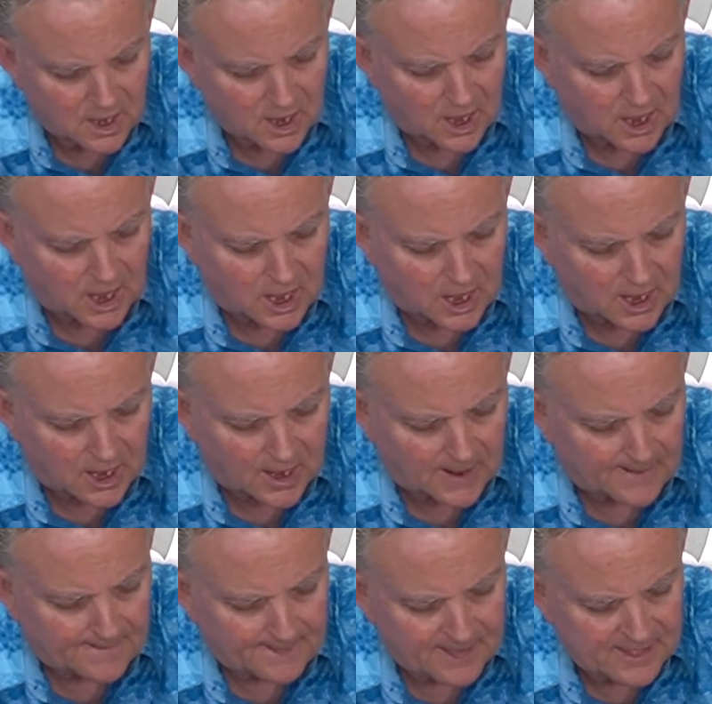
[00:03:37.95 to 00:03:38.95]
Uh,
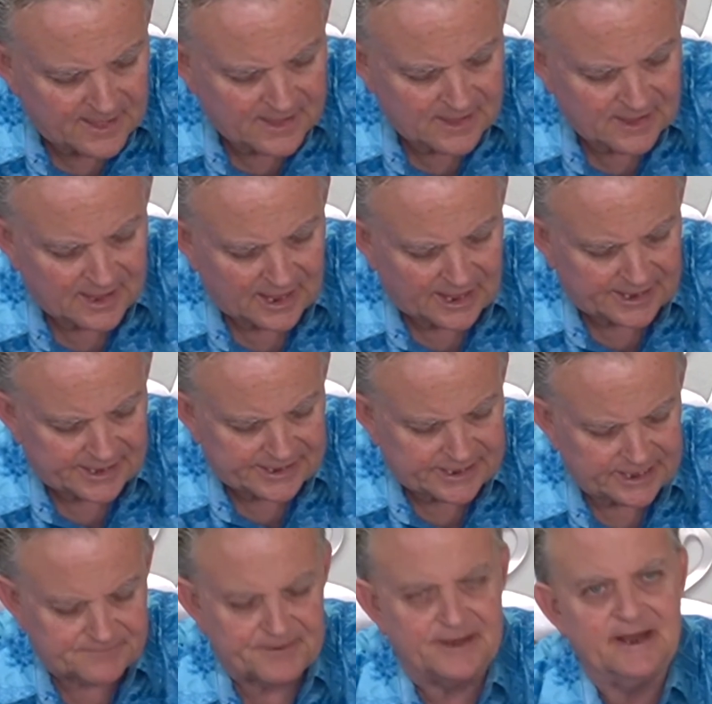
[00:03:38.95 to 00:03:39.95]
I
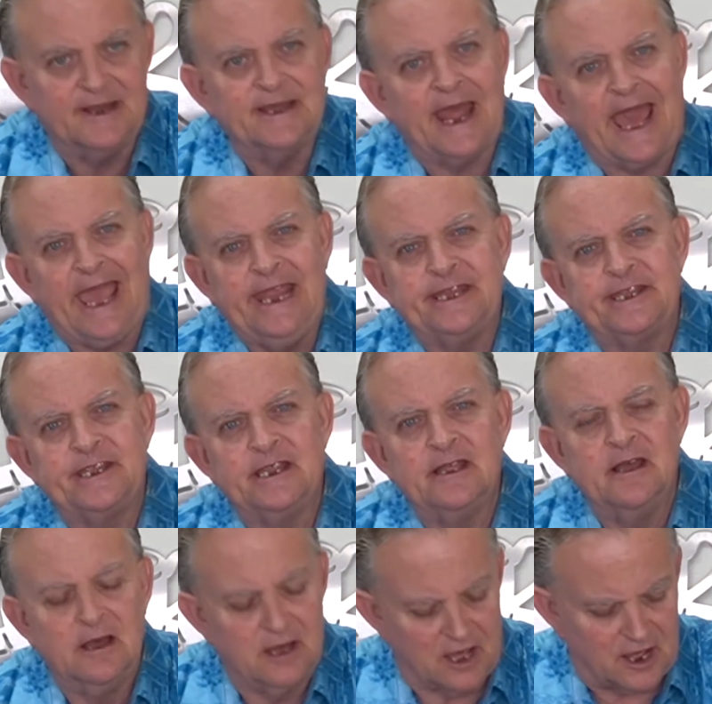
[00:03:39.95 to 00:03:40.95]
gave it an 8
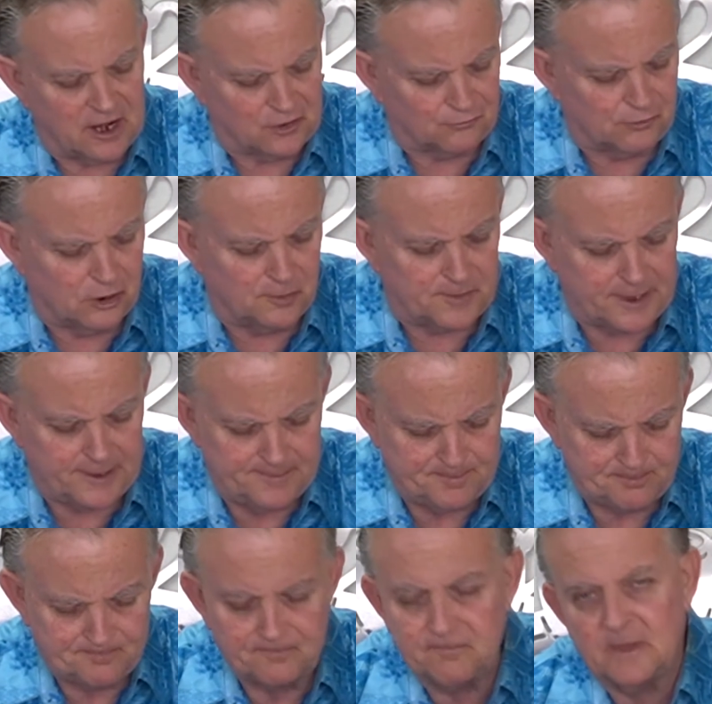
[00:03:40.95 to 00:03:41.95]
on aroma.
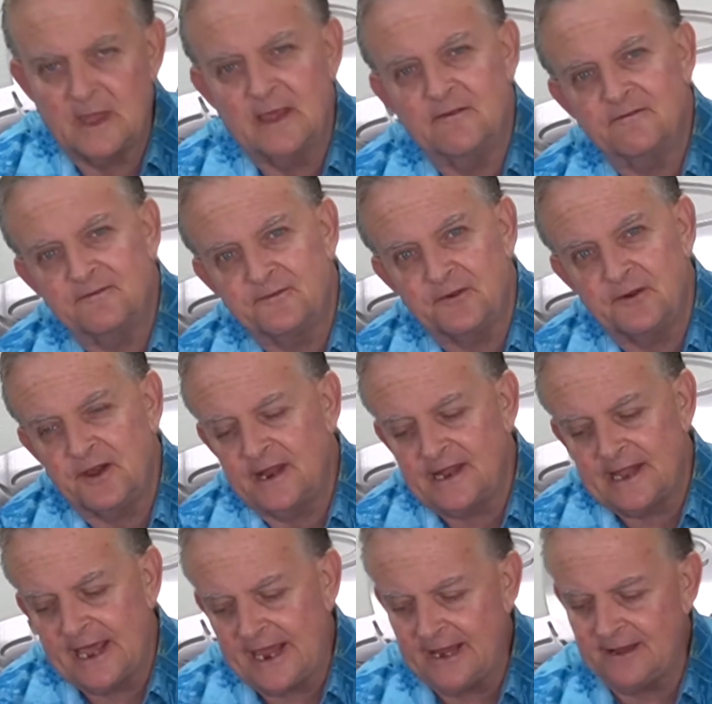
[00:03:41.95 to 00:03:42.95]
It was very
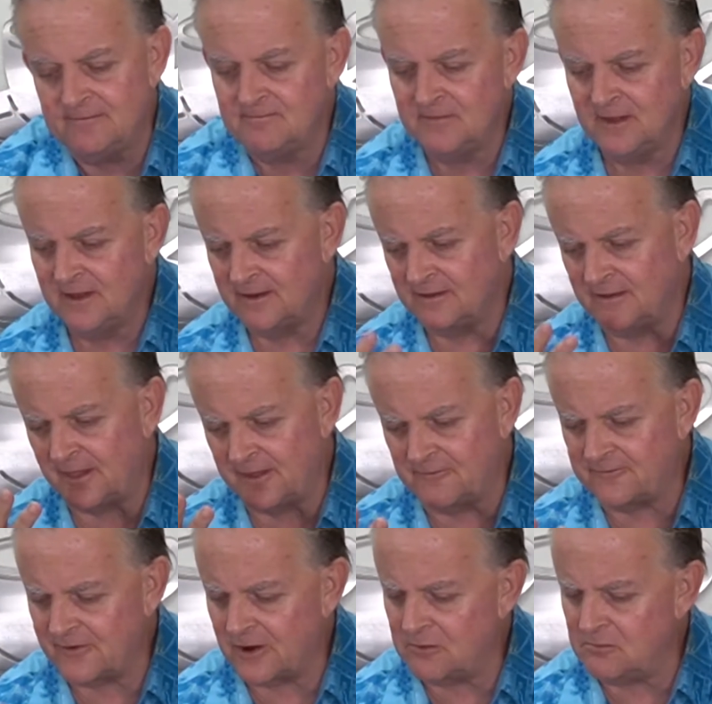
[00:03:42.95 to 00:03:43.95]
light,
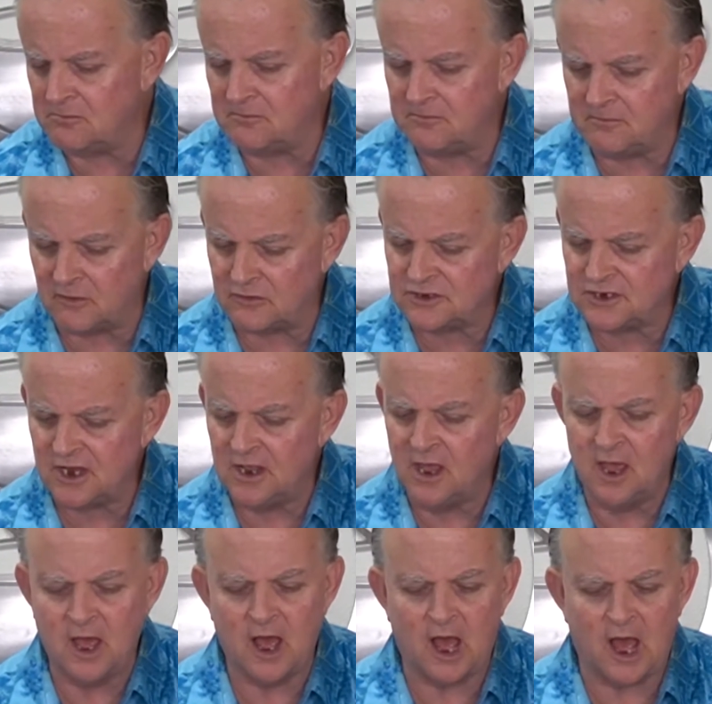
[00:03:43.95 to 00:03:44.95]
nothing very much.
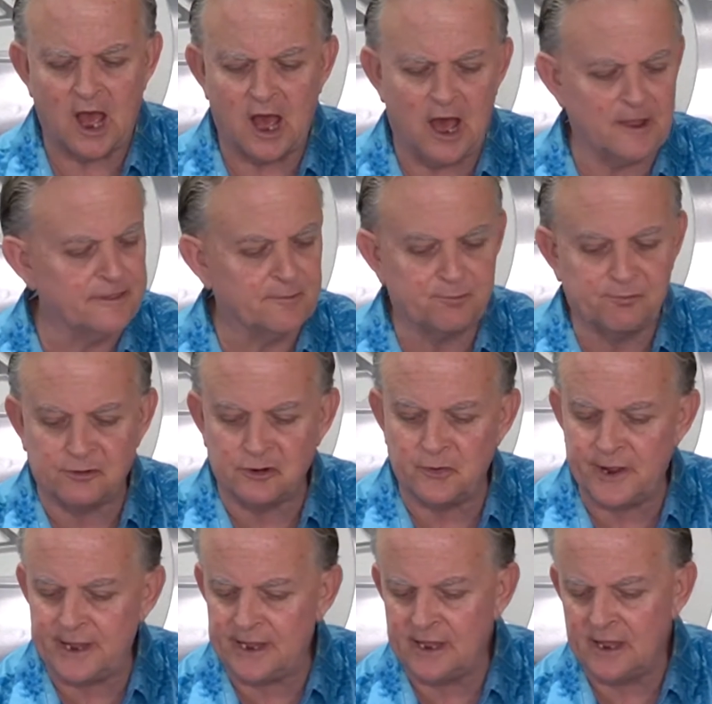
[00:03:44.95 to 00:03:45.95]
Uh, on the
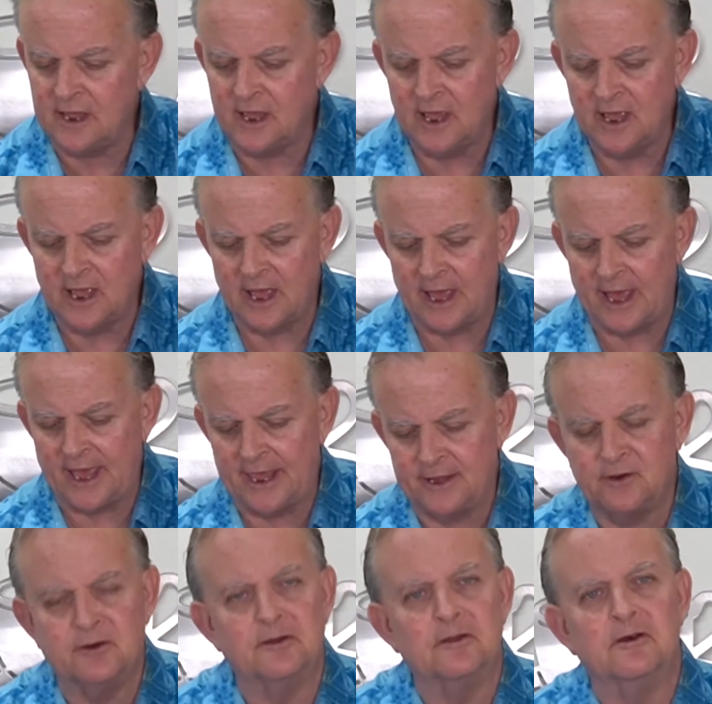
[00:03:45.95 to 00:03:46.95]
brewing, I
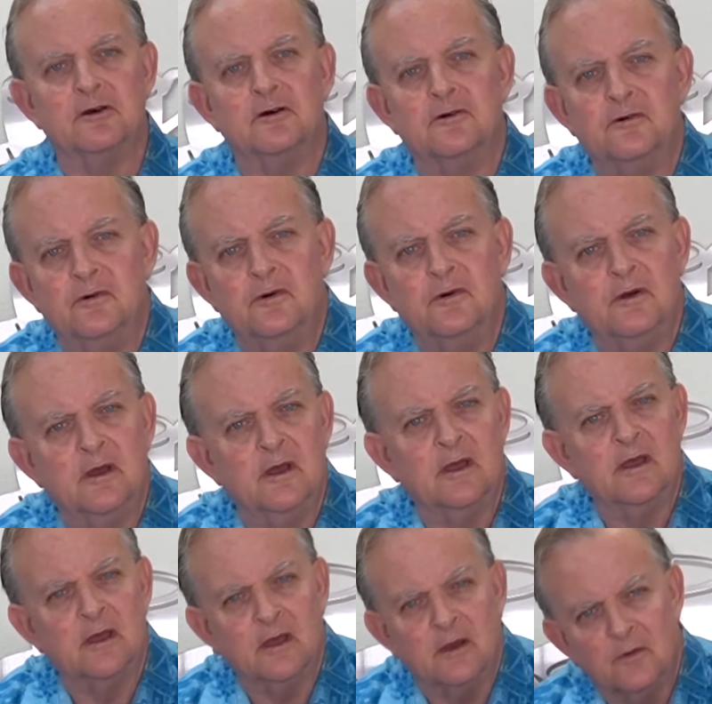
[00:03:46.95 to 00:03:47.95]
don't know
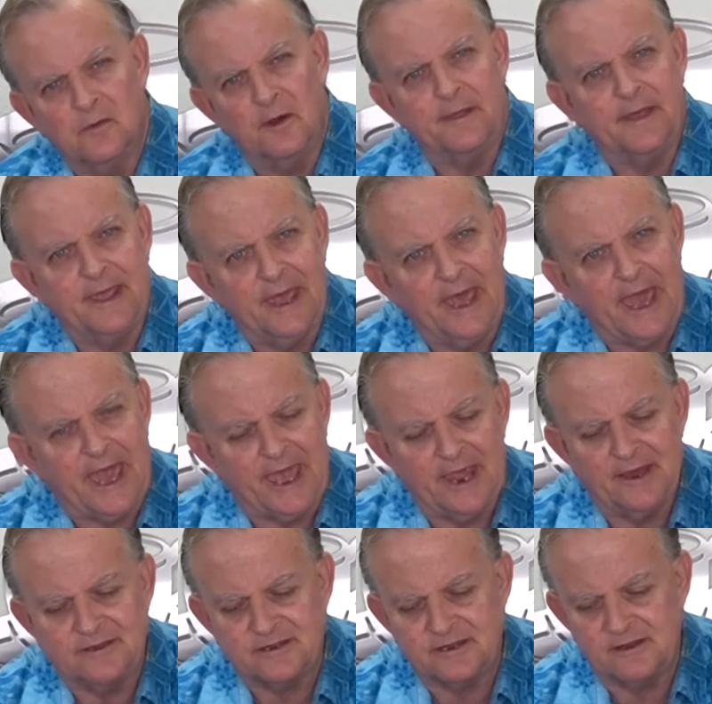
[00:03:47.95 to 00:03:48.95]
what the
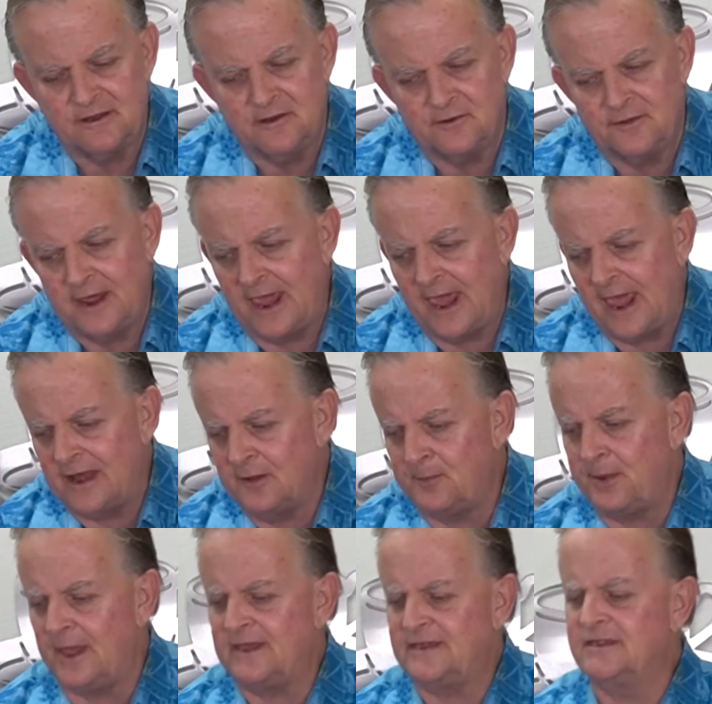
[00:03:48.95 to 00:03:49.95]
age, you know, they had a
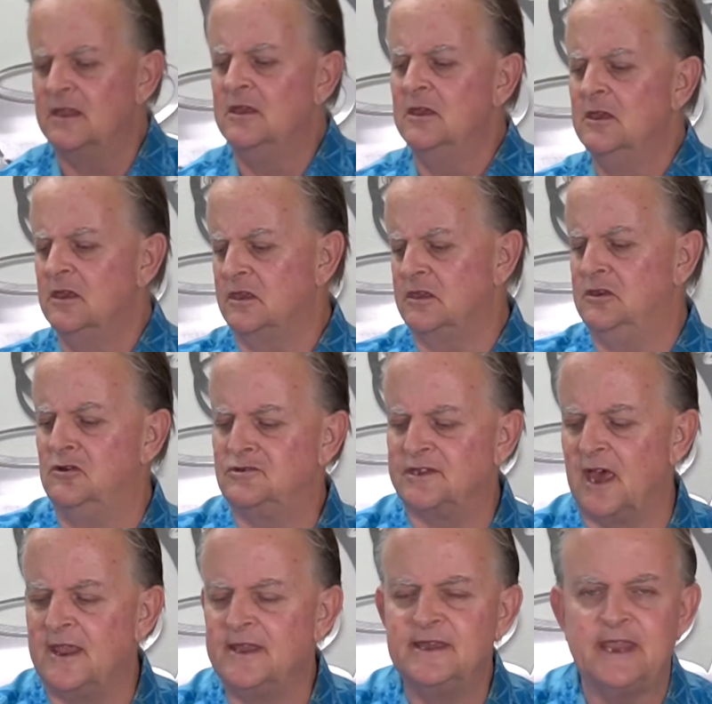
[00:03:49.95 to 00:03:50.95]
best use
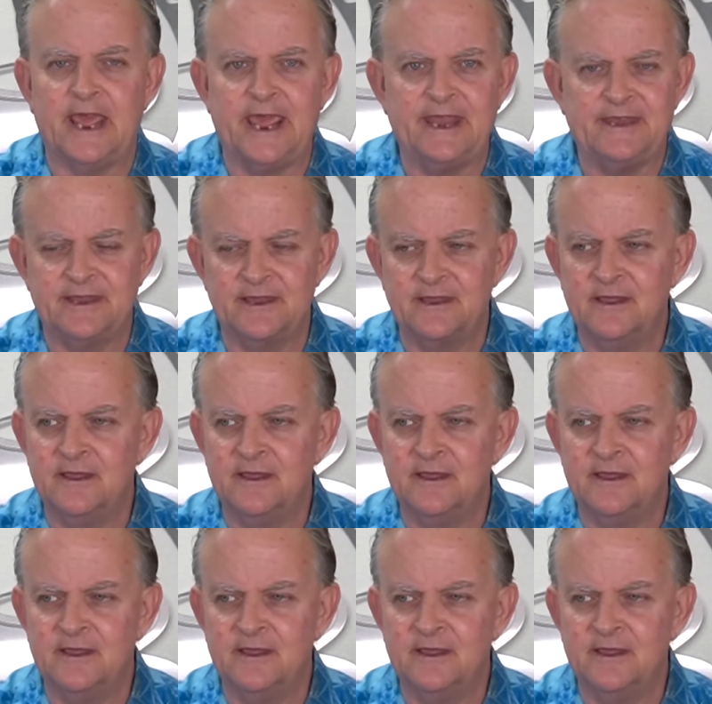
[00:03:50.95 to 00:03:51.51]
on date,